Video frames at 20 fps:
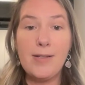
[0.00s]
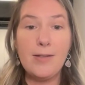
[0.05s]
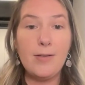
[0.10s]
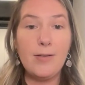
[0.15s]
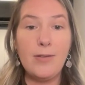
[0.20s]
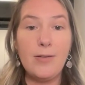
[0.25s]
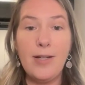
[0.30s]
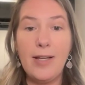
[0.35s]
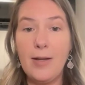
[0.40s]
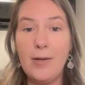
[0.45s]

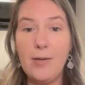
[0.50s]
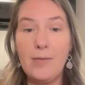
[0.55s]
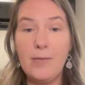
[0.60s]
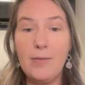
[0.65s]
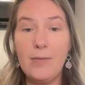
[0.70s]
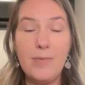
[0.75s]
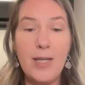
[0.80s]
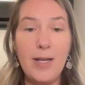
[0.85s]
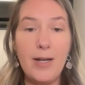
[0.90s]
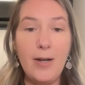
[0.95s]
including,
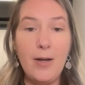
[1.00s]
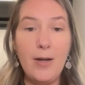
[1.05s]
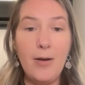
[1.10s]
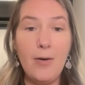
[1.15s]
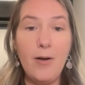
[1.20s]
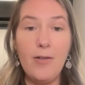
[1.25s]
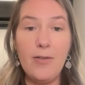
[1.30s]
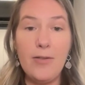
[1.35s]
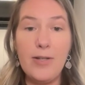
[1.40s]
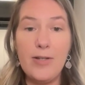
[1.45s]

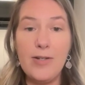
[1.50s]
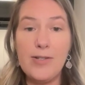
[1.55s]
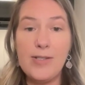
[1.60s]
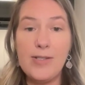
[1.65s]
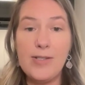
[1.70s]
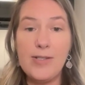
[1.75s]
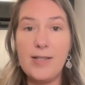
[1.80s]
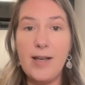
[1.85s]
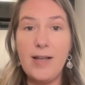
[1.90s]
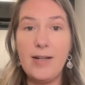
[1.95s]
all the years
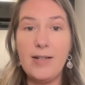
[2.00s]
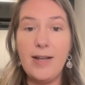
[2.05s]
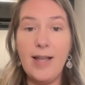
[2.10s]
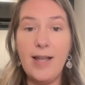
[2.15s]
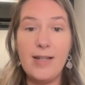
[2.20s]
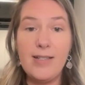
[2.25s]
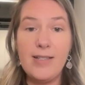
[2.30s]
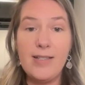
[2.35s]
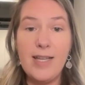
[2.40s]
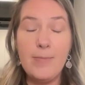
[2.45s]
I taught in
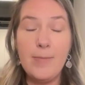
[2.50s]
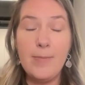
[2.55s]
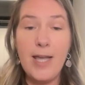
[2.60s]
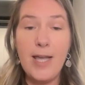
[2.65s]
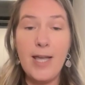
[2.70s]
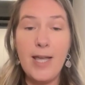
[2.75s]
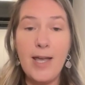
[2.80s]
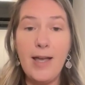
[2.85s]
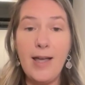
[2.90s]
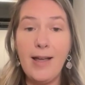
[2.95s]

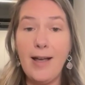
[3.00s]
academia.